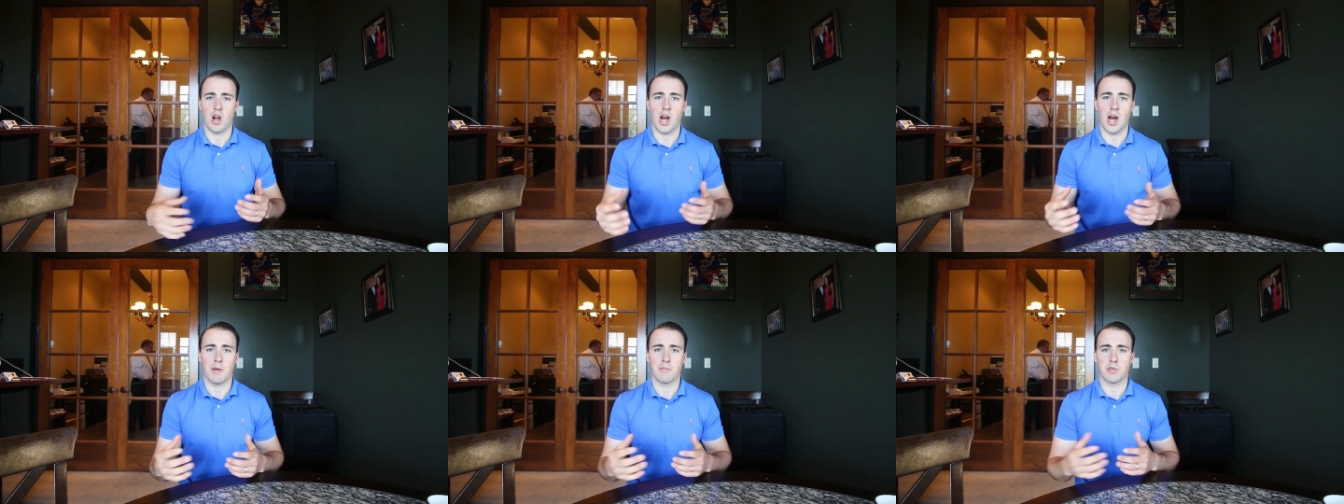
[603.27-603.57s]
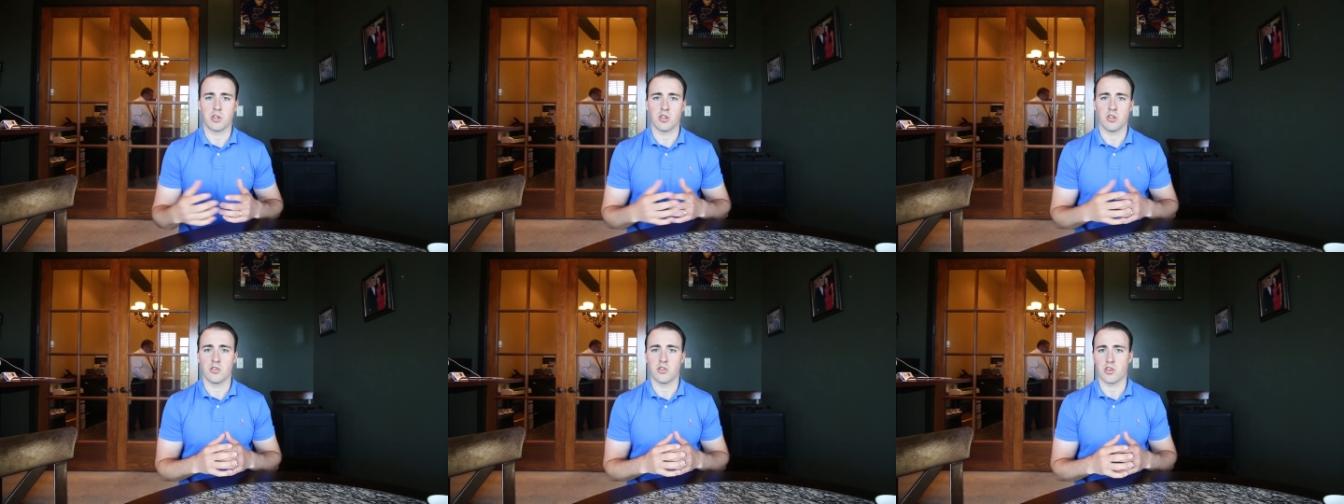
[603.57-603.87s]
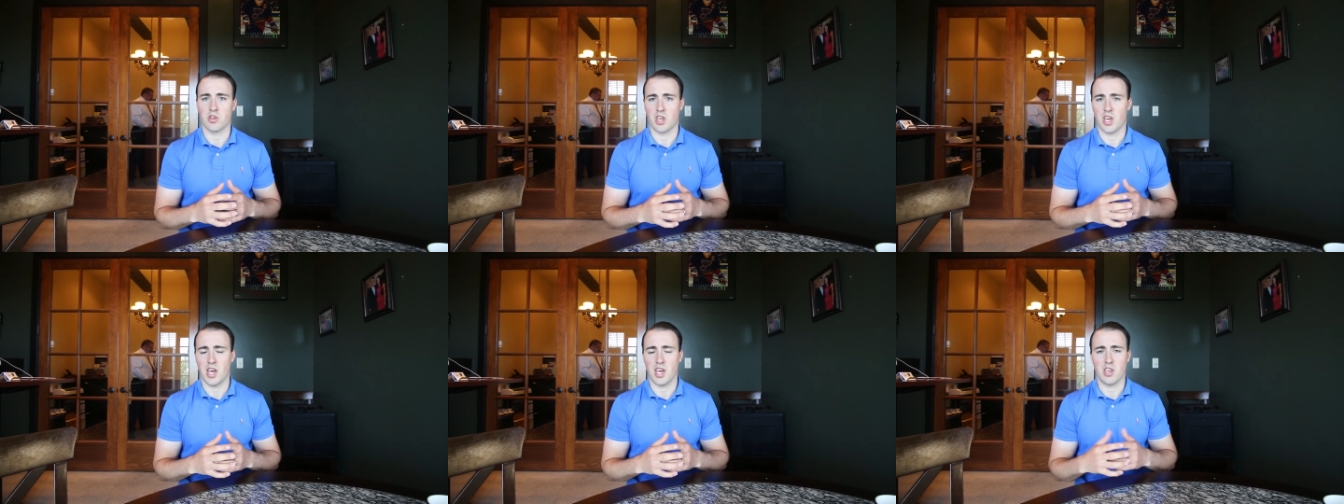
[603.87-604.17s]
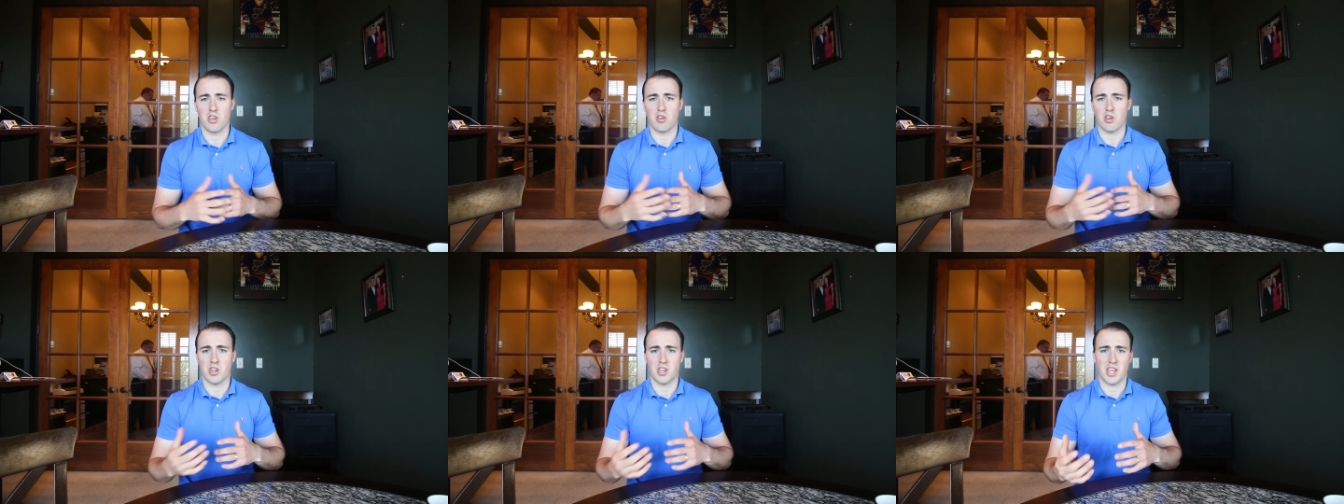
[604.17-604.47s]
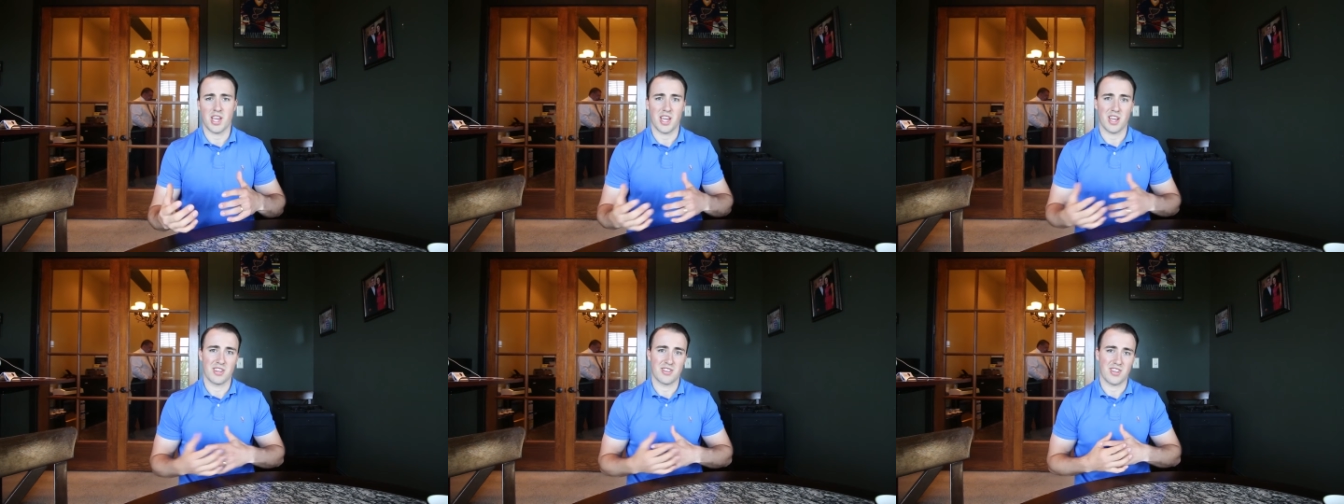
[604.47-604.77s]
options, okay? You can
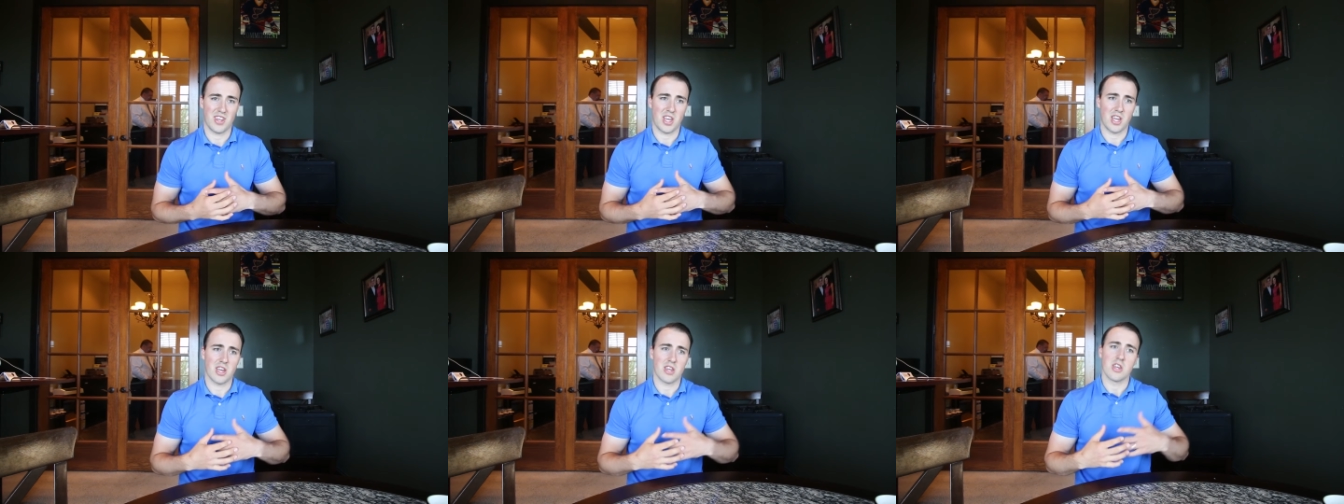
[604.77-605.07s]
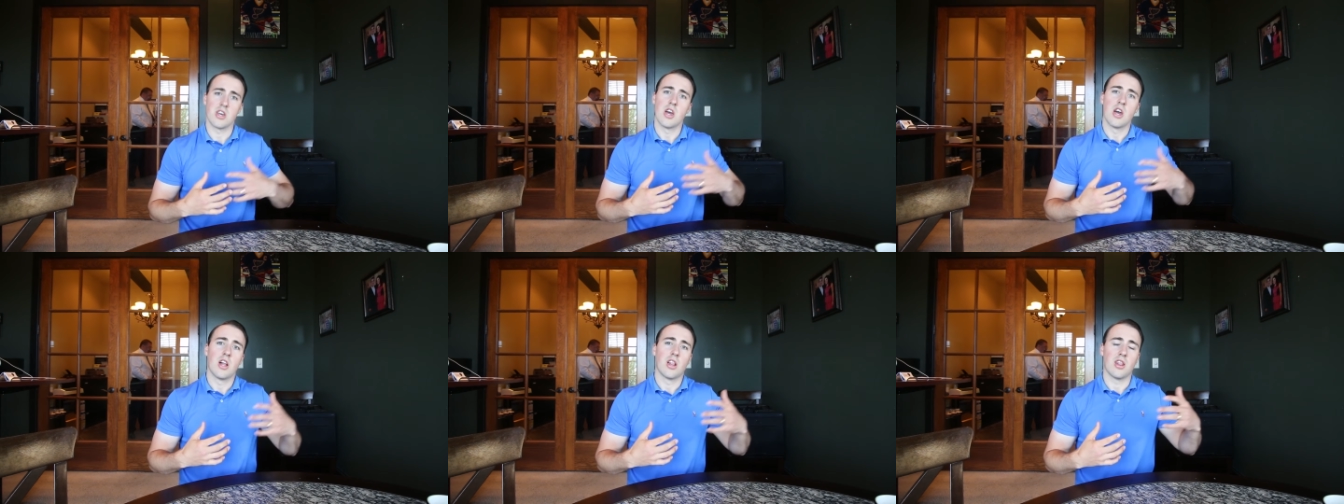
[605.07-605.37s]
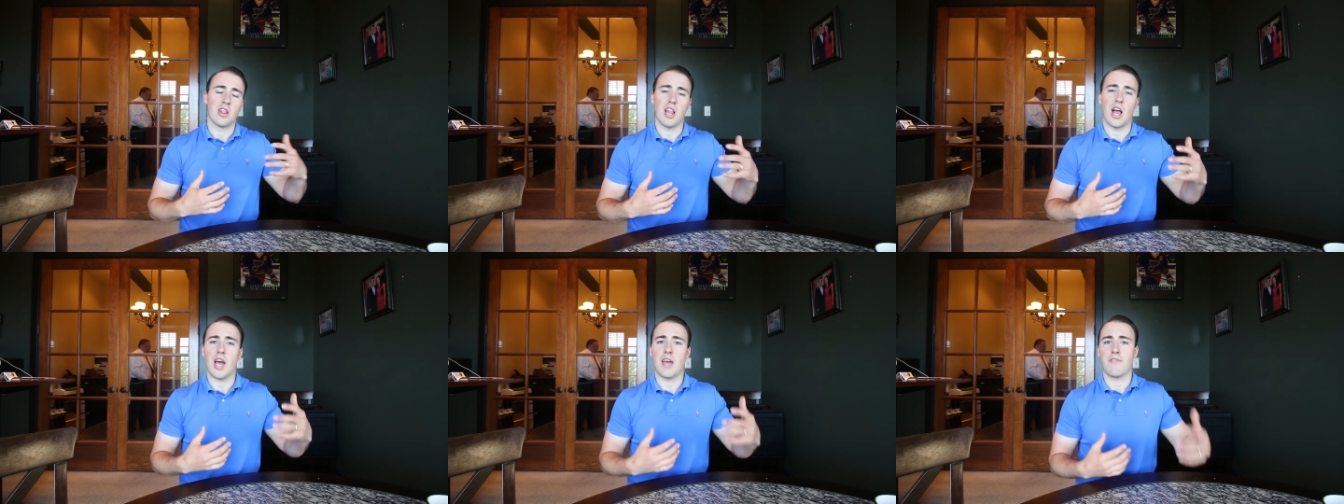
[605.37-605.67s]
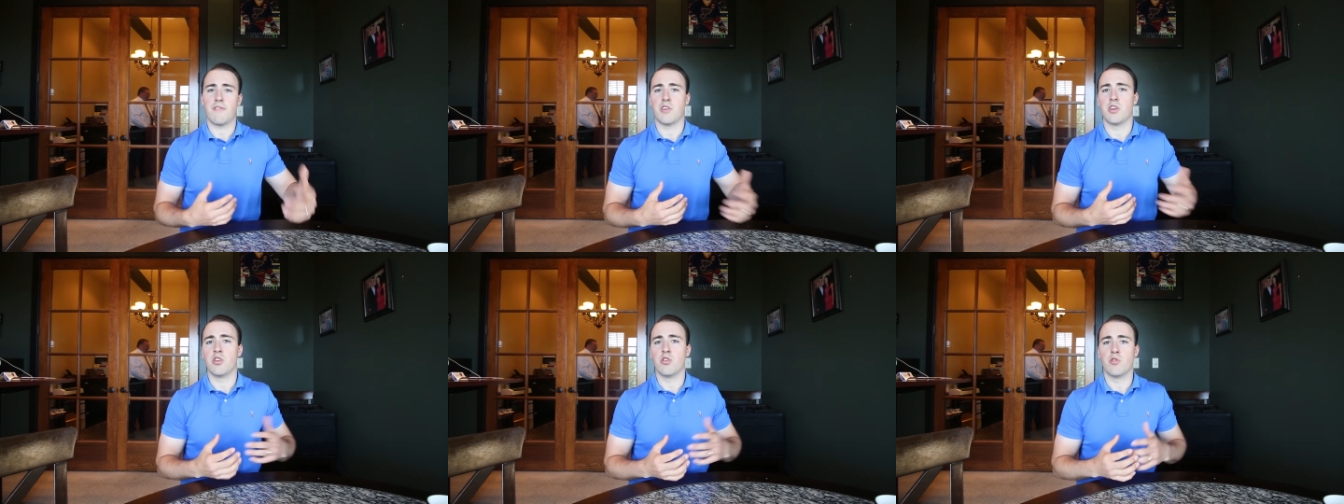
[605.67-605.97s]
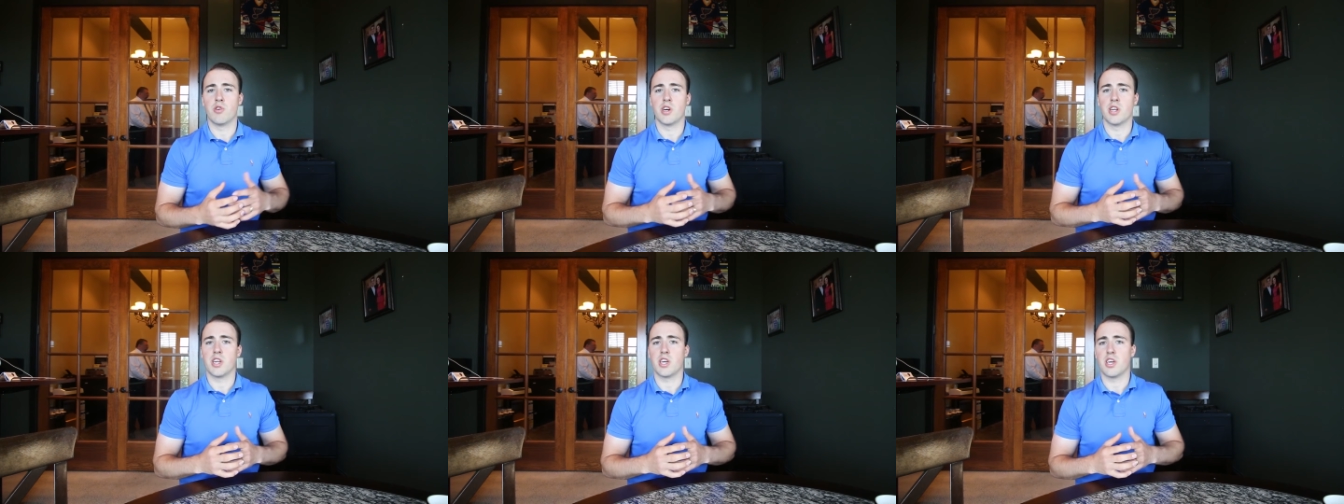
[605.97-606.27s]
take, say, a life
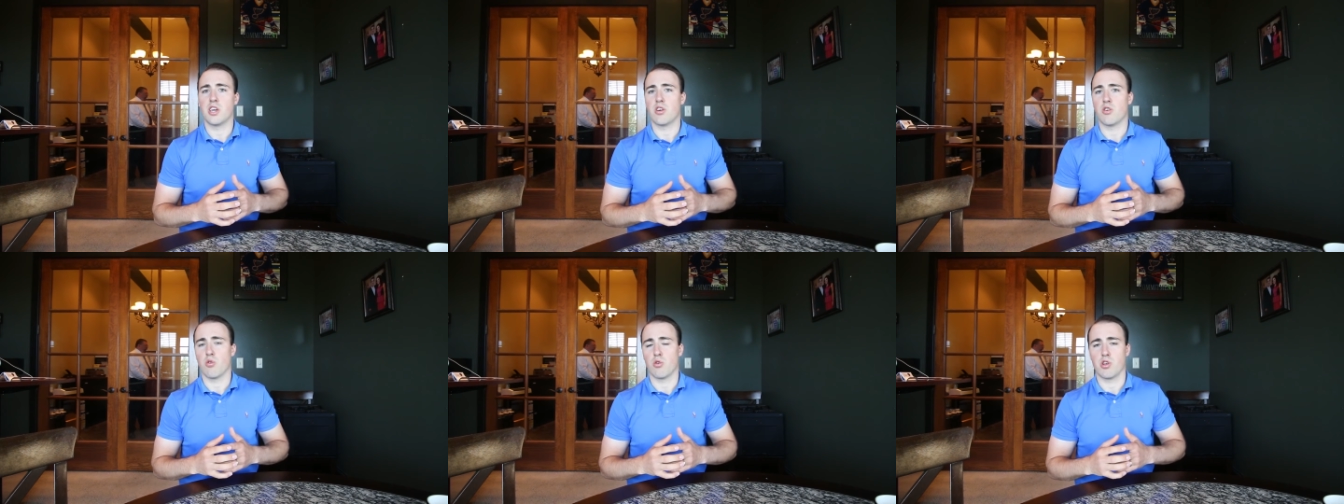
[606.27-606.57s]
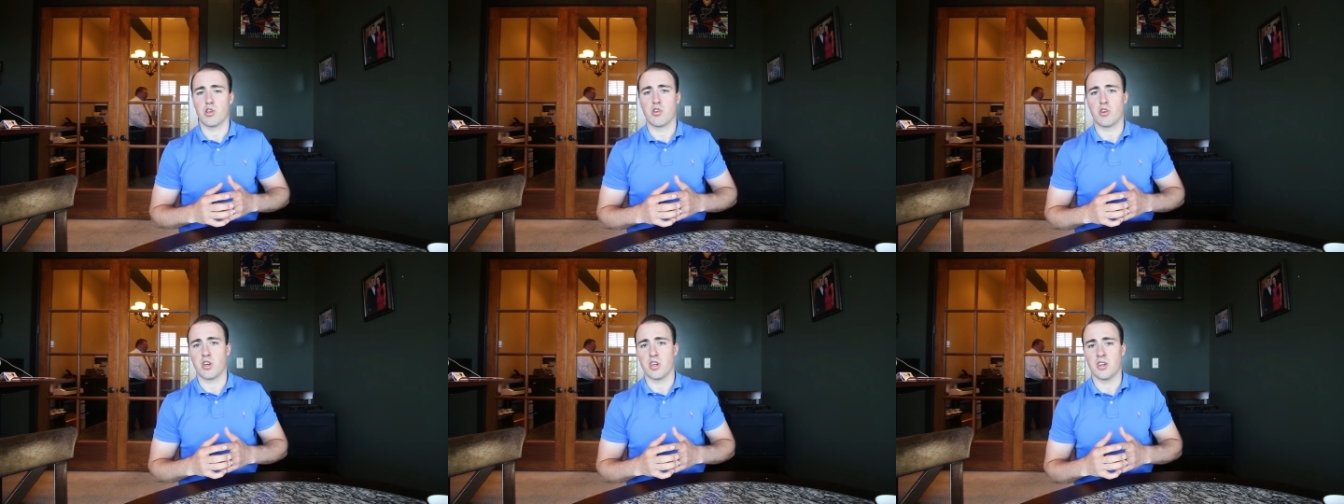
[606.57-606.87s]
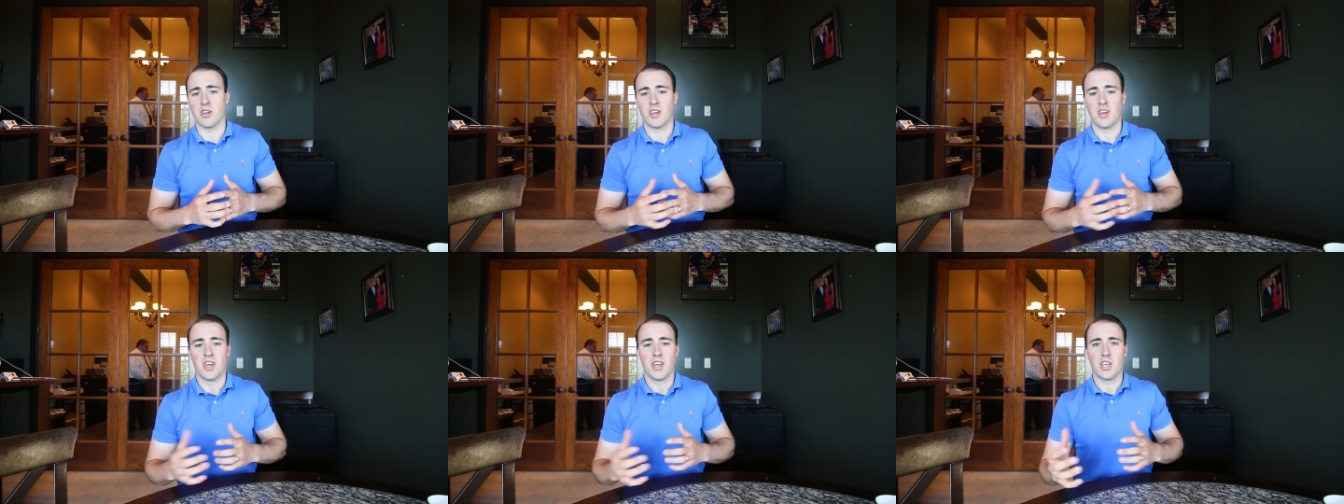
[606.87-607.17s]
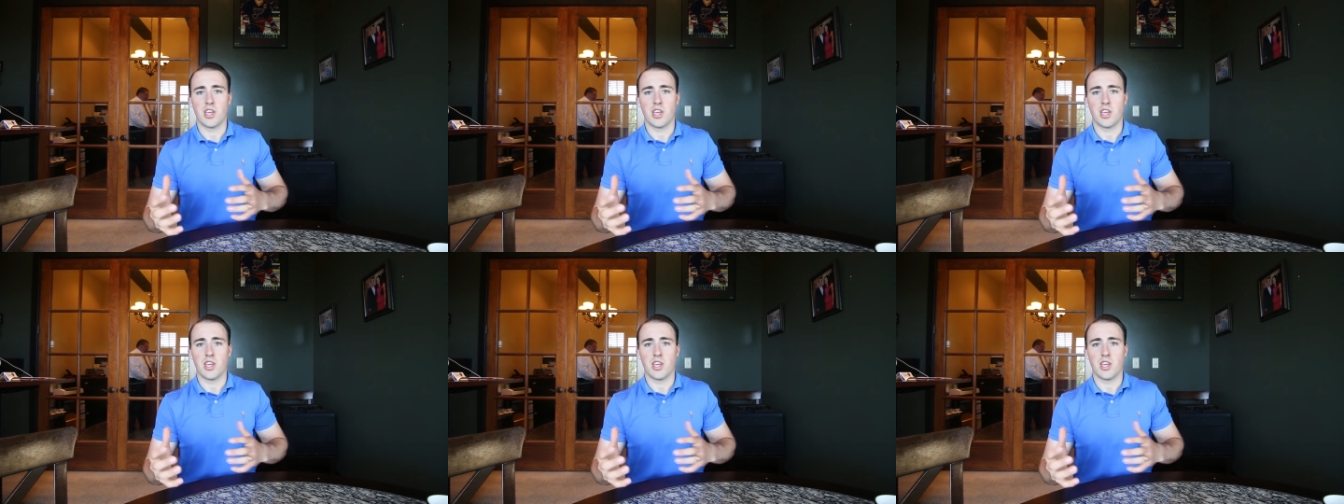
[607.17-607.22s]
annuity, or you can,